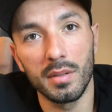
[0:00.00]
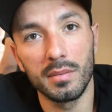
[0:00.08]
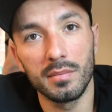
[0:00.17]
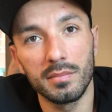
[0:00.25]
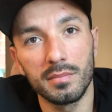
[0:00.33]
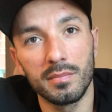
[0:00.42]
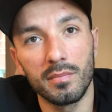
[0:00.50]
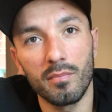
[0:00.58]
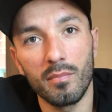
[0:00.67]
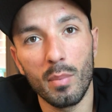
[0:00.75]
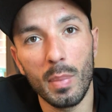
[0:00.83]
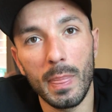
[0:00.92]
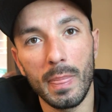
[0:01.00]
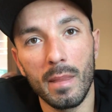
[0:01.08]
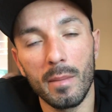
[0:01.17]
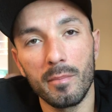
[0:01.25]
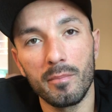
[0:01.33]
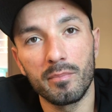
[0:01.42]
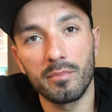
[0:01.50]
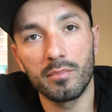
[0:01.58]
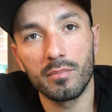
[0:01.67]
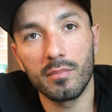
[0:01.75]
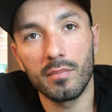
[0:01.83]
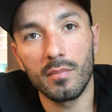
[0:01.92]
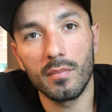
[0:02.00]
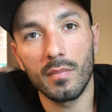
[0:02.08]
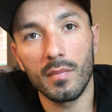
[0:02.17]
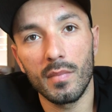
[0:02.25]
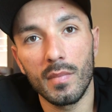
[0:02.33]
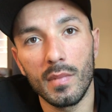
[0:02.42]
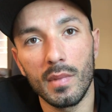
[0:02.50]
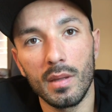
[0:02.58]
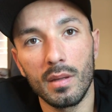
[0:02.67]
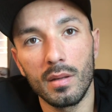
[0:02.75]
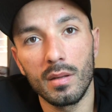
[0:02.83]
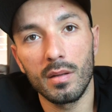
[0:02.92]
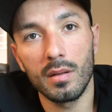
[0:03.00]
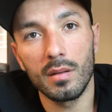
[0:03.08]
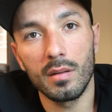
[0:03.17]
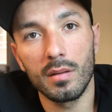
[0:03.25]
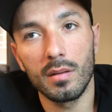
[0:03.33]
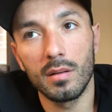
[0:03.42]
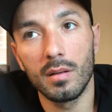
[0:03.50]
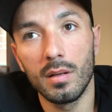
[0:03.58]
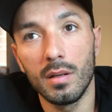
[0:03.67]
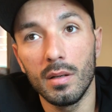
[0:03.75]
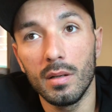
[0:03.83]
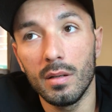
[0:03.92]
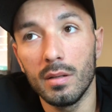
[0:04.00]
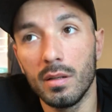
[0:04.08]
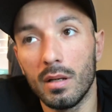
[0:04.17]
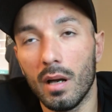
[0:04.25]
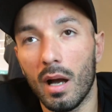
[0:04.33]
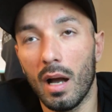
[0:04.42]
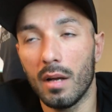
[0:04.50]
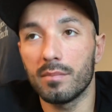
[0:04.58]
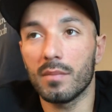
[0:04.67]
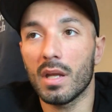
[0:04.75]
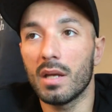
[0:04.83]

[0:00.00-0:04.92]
You can see your level because you've been able to train with a lot of really good professional fighters.